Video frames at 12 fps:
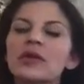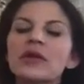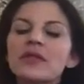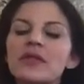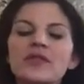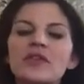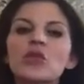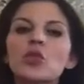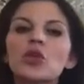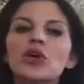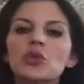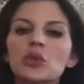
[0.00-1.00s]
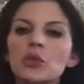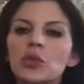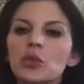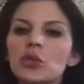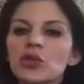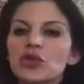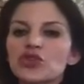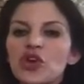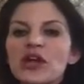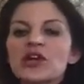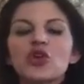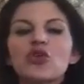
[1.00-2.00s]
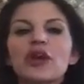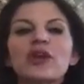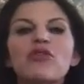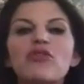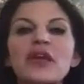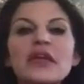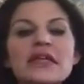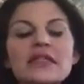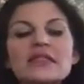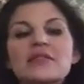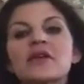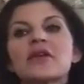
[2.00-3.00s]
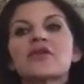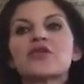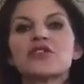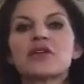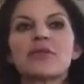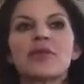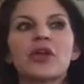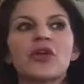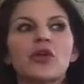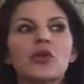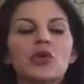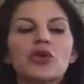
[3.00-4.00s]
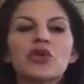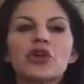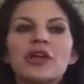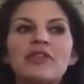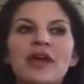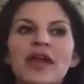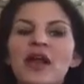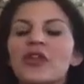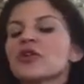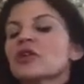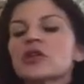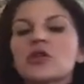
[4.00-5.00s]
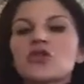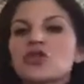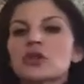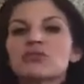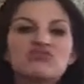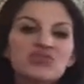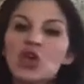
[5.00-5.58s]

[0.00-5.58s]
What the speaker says: This doesn't work when you're trying to create a fix for something, or when you're in that other illusion.